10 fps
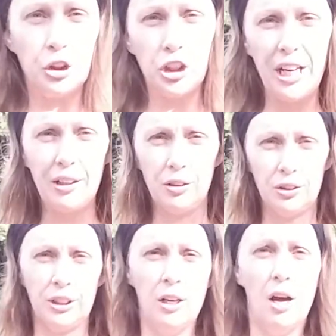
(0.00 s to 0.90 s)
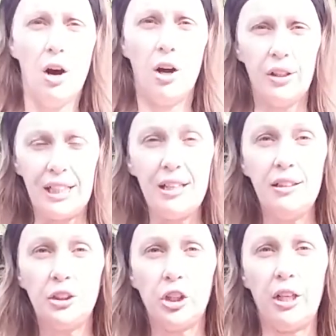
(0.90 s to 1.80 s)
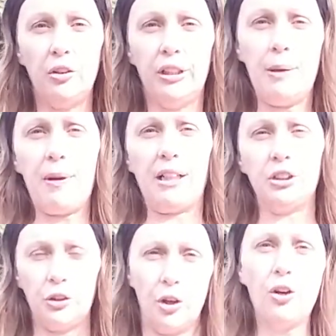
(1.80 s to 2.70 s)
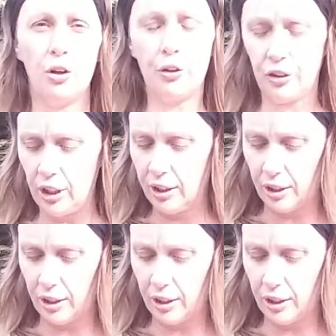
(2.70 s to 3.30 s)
the channels on the kidney channel to get back to the earth,